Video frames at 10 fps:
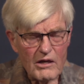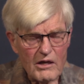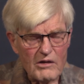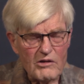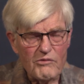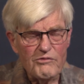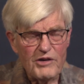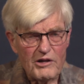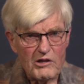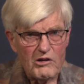is a
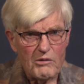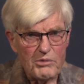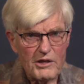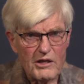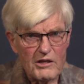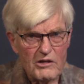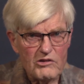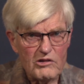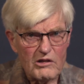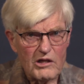very complicated
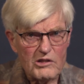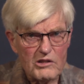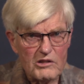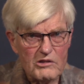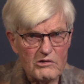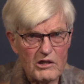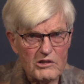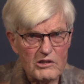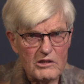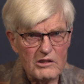geological
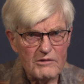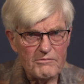structure.